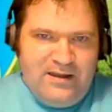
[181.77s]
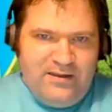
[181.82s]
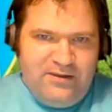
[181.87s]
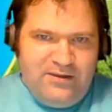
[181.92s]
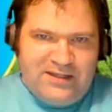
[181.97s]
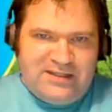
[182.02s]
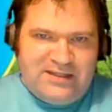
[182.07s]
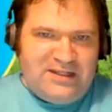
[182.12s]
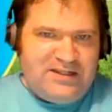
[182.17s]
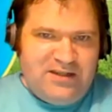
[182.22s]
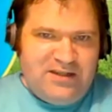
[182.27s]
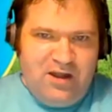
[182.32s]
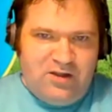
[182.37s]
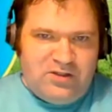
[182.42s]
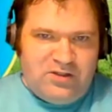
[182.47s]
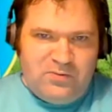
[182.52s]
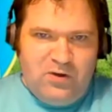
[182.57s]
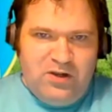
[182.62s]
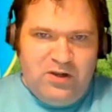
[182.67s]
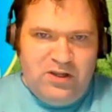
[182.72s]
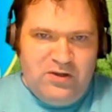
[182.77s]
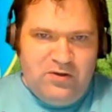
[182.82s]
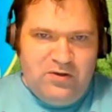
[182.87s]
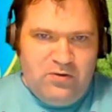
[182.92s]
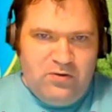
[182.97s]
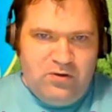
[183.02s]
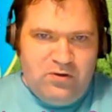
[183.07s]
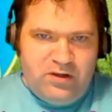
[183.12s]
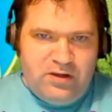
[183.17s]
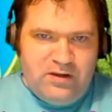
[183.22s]
This is not Dwight
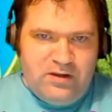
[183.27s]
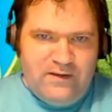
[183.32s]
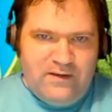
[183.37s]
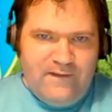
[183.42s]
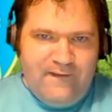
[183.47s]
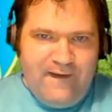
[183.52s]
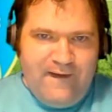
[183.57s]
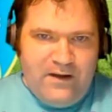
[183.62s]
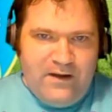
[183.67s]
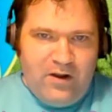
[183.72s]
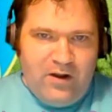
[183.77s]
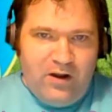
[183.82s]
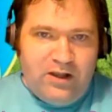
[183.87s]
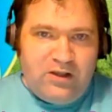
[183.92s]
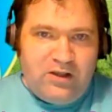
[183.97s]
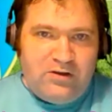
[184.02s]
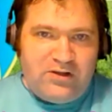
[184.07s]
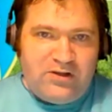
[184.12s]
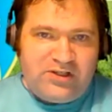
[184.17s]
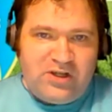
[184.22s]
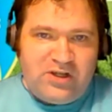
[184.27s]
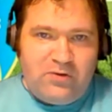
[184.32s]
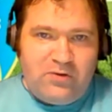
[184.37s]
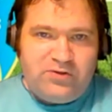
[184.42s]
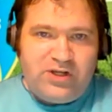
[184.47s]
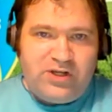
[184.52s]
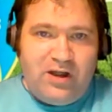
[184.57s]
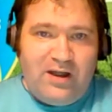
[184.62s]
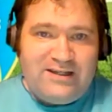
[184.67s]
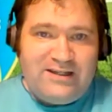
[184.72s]
York, and Ole Gunnar
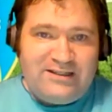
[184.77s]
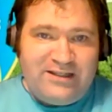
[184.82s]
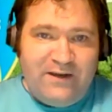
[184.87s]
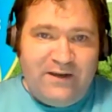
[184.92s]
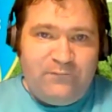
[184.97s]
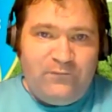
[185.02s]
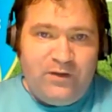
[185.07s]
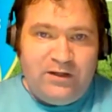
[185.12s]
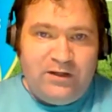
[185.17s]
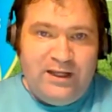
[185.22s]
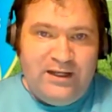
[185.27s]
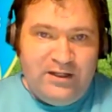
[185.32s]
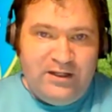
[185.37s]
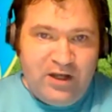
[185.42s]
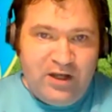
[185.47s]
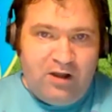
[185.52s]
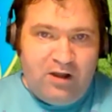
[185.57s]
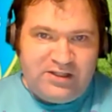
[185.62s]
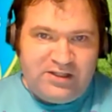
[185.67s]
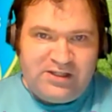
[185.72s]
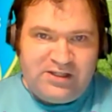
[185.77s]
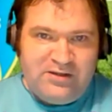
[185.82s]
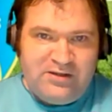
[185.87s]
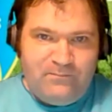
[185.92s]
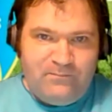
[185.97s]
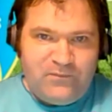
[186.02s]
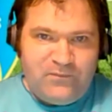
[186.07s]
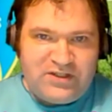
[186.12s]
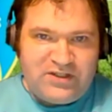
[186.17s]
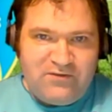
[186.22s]
Solskjaer is definitely not
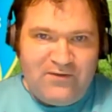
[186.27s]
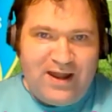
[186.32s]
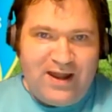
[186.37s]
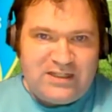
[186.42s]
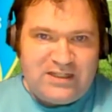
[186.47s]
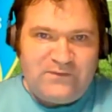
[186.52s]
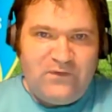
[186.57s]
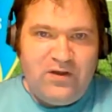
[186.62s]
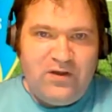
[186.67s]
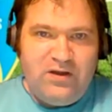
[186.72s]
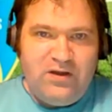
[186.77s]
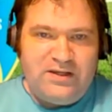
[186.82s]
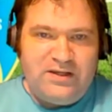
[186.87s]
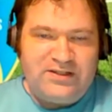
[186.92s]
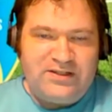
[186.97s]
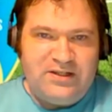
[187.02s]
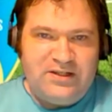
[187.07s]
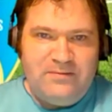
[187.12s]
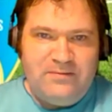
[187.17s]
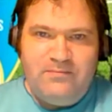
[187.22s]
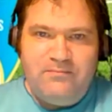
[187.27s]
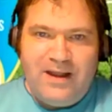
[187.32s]
Sir Alex Ferguson.